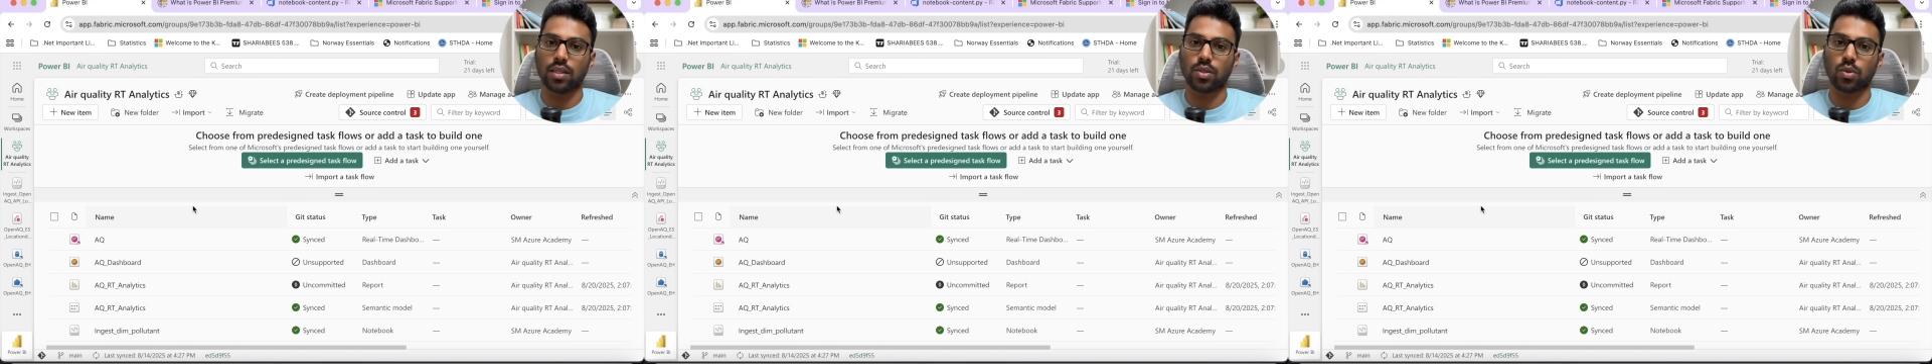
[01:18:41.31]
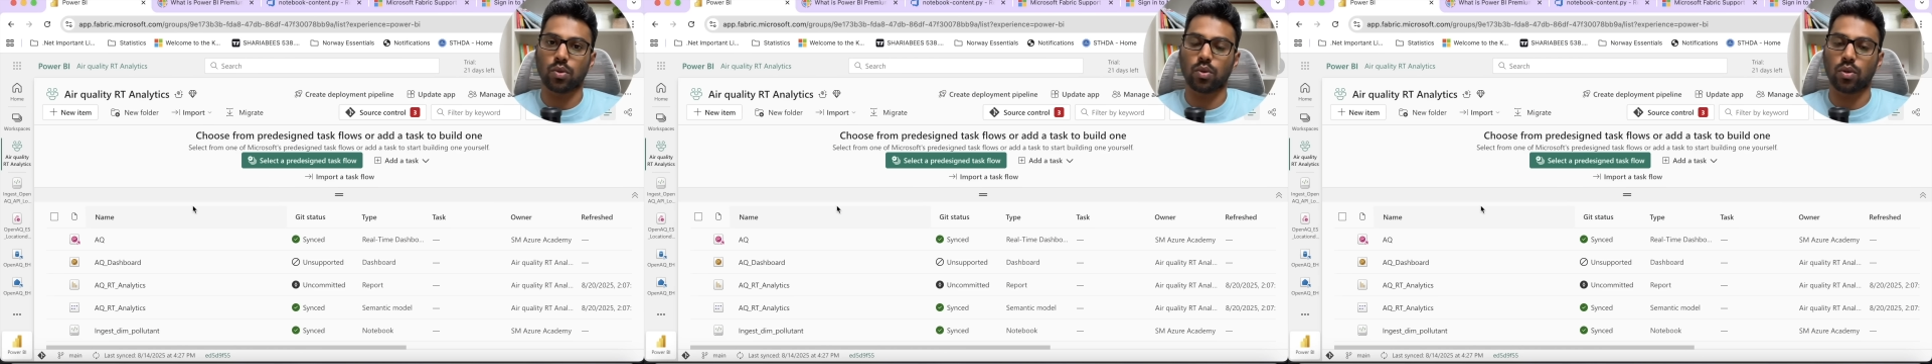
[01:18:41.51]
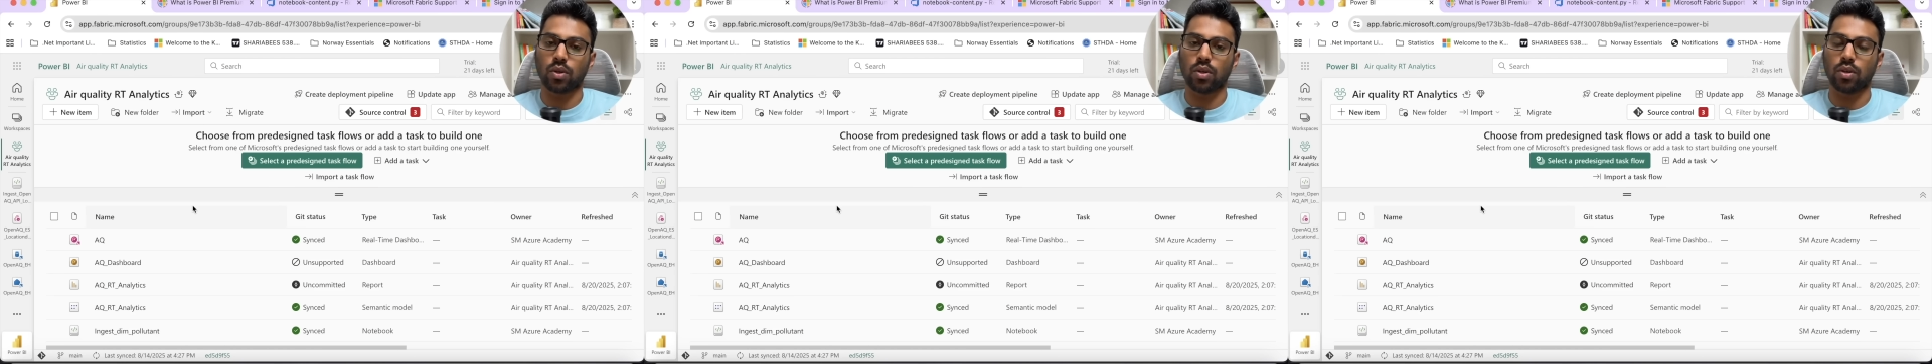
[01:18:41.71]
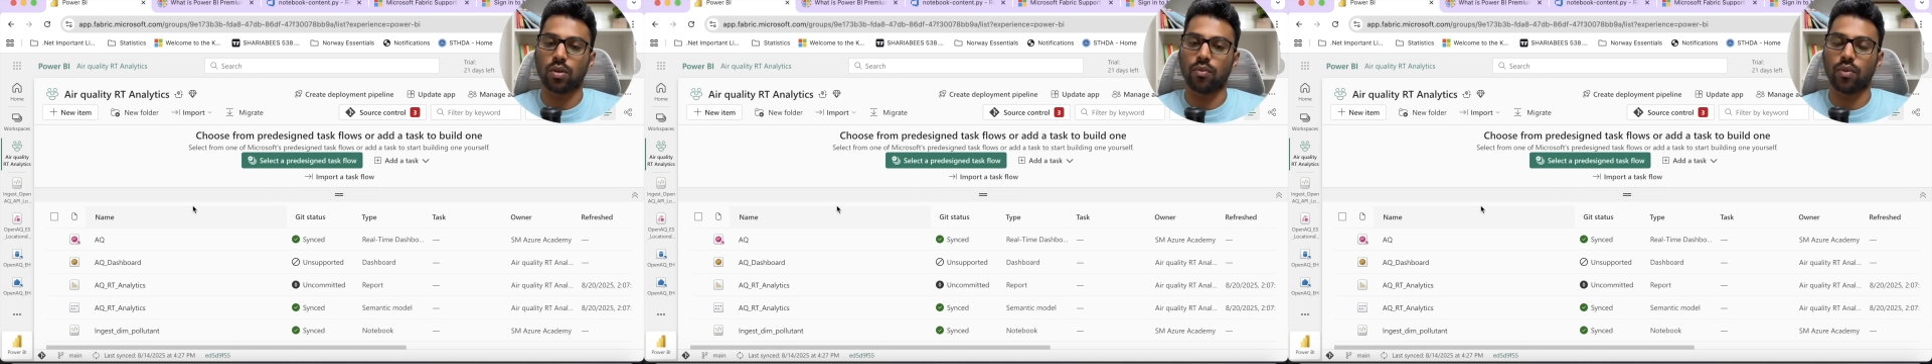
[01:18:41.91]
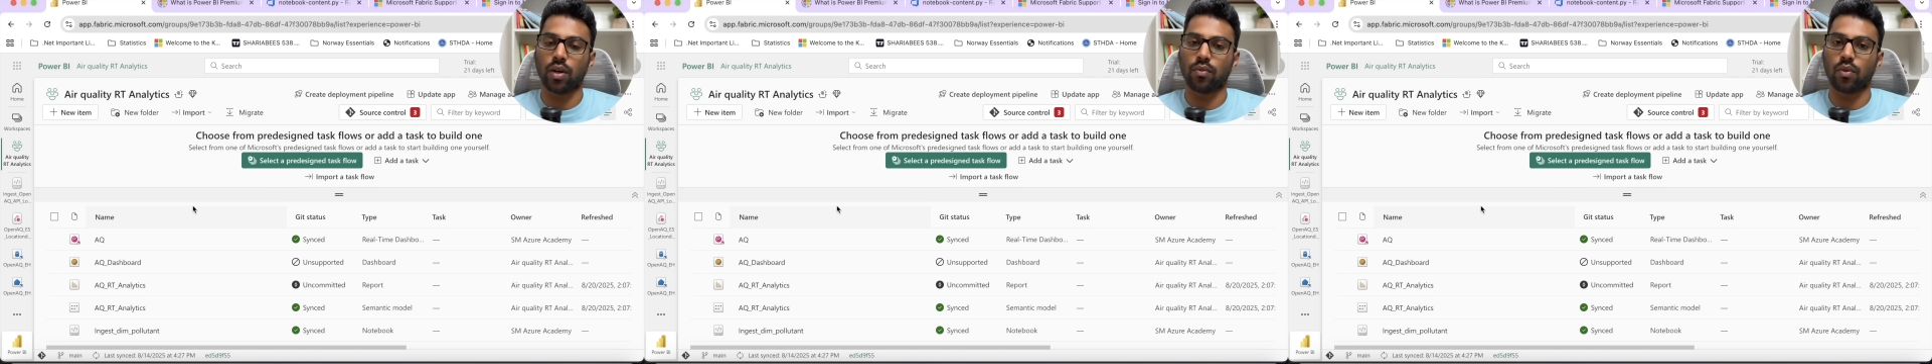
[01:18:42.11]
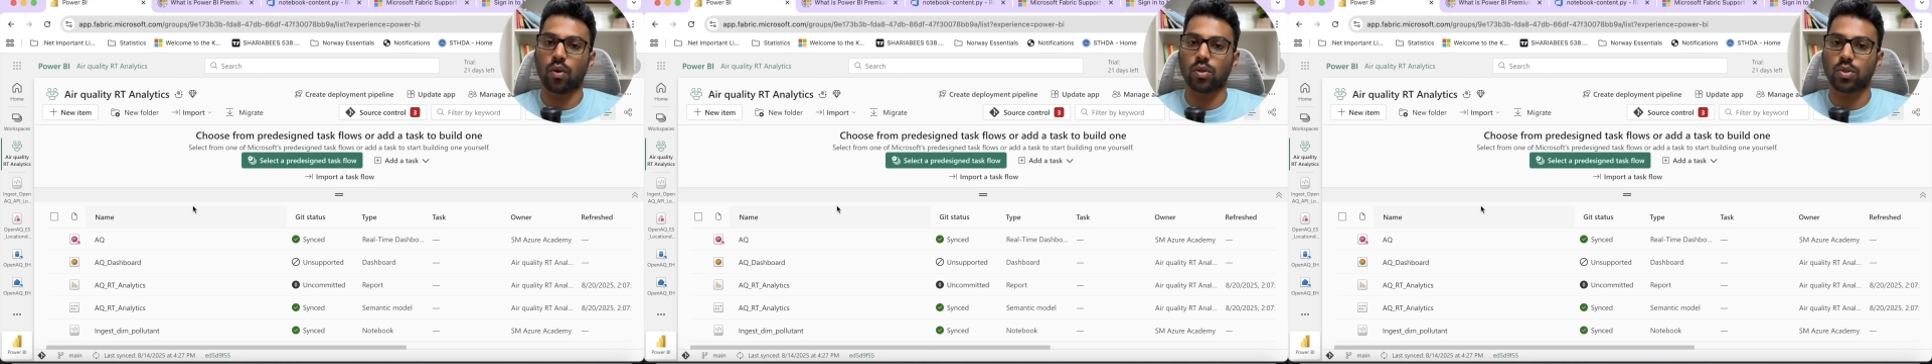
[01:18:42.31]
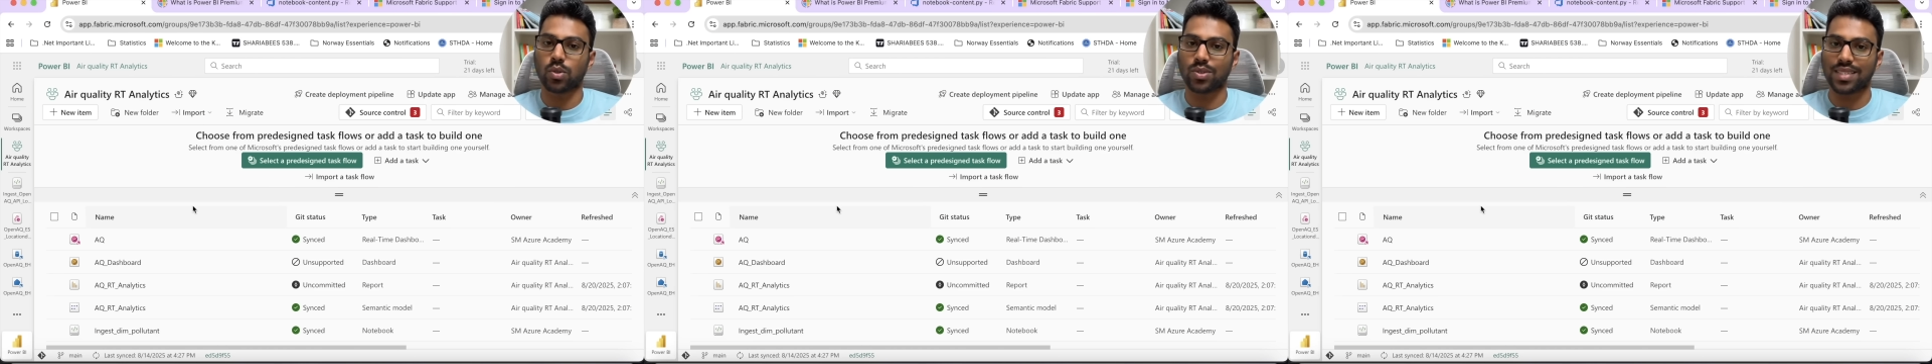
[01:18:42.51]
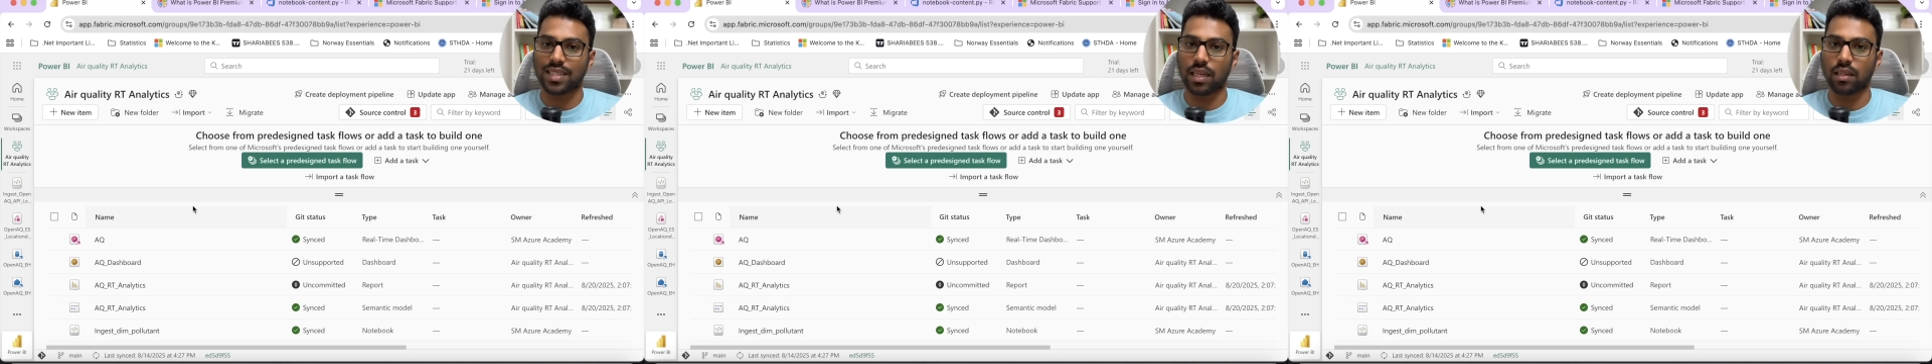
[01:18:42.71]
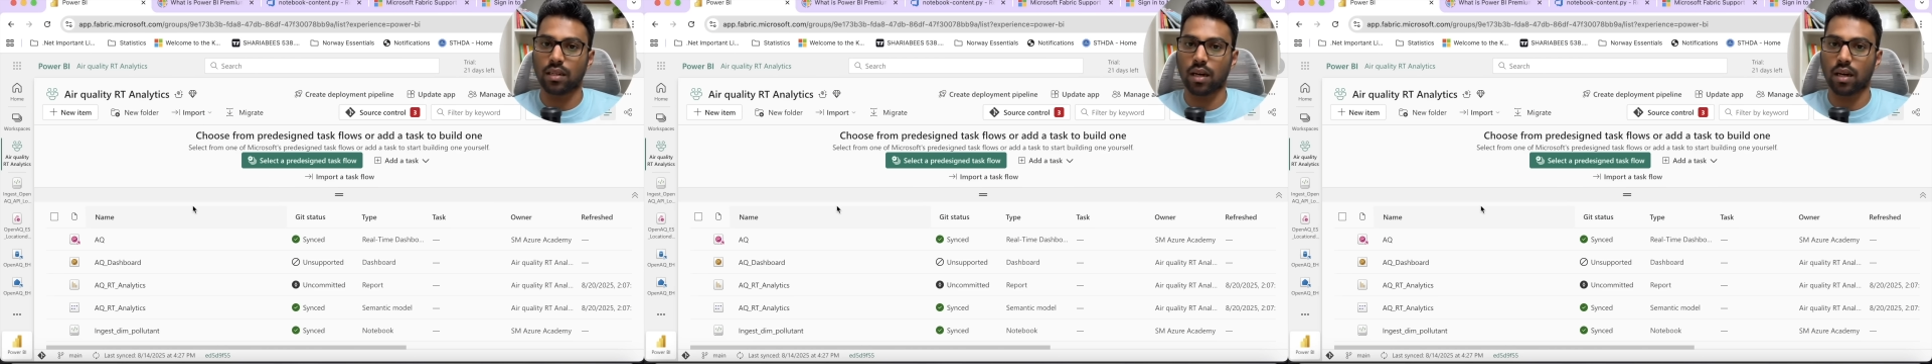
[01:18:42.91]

So we have also seen